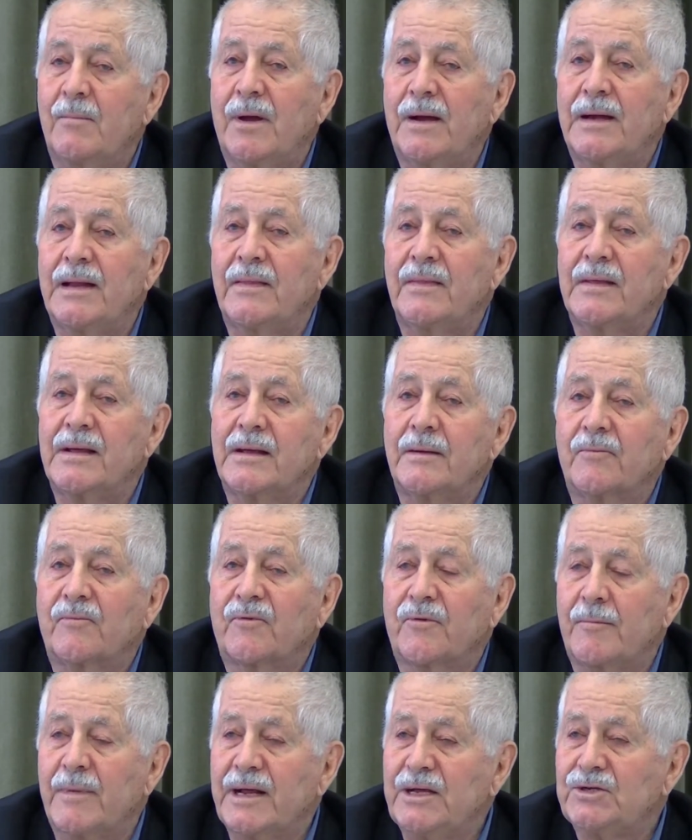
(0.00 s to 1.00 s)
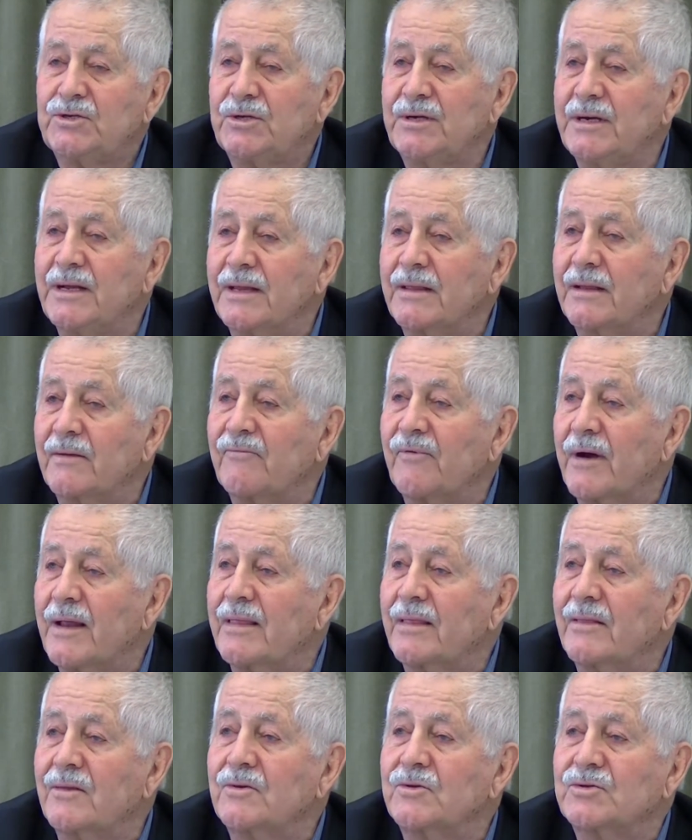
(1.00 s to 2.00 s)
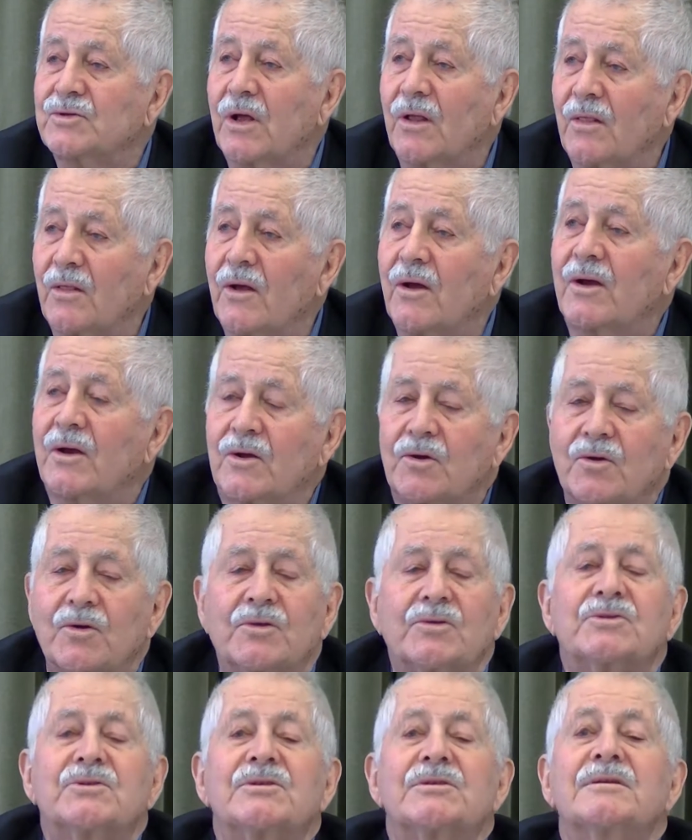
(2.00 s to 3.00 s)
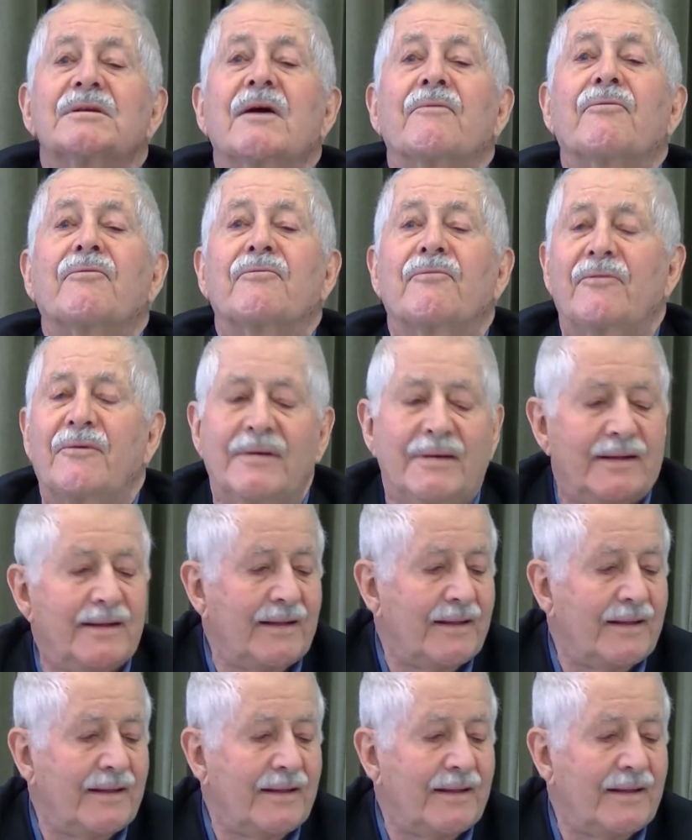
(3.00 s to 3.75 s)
But in the information in the front, there's a lot of good stuff.